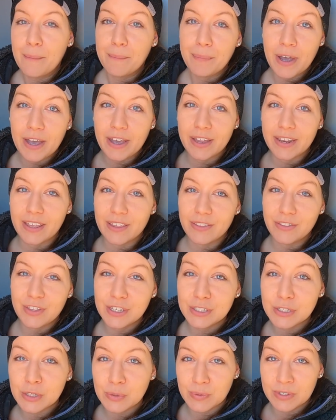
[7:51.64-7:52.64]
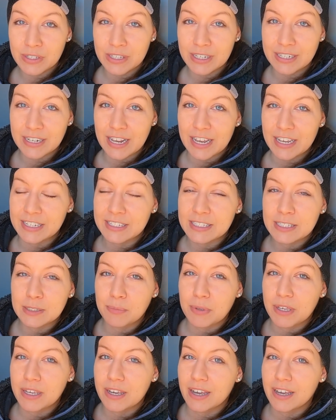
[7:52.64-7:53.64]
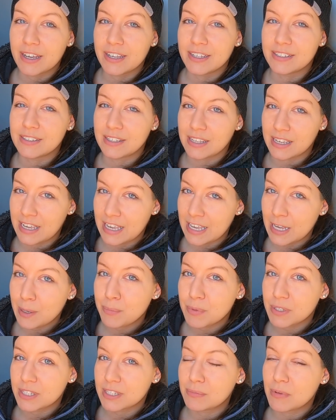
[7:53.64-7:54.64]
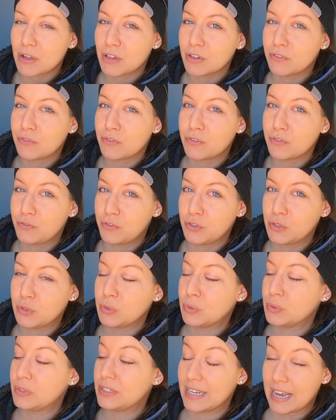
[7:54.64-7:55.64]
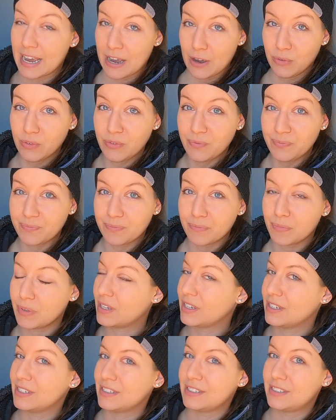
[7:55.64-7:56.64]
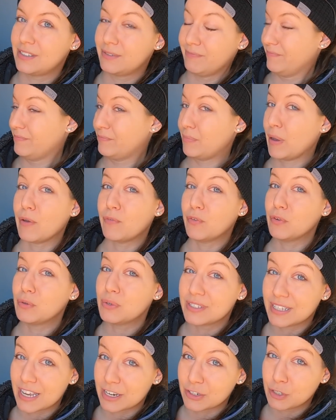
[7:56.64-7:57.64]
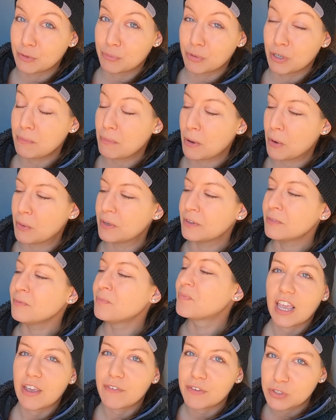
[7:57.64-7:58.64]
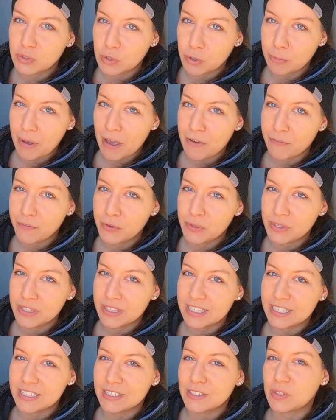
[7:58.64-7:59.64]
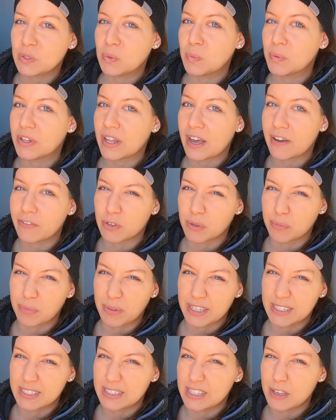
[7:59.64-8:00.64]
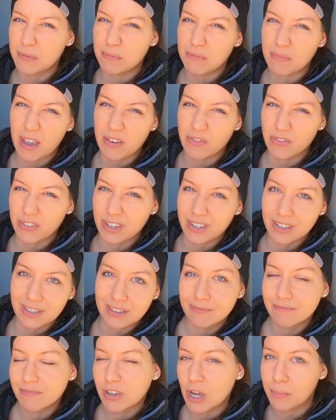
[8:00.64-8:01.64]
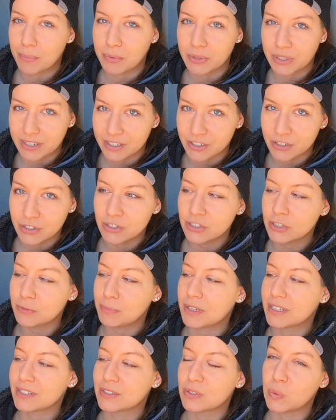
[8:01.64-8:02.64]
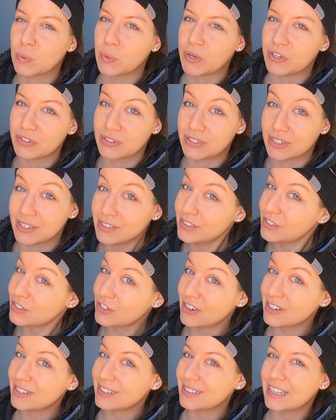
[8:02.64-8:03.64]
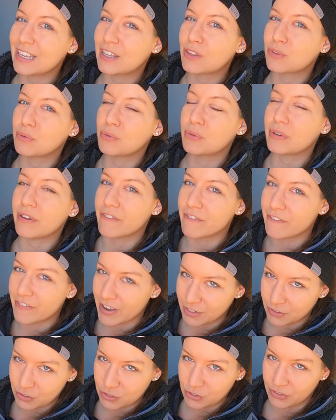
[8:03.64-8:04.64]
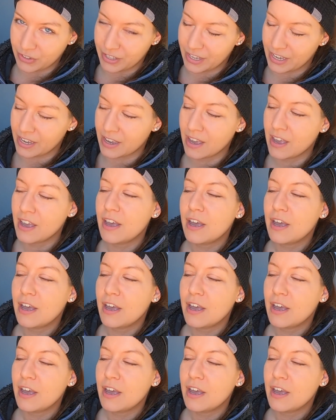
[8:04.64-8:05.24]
but these are really nice because they keep the smell of the food down, because pet food is actually pretty potent. If you store pet food in these, you will have to replace them every couple years because the oil does start to leak through eventually,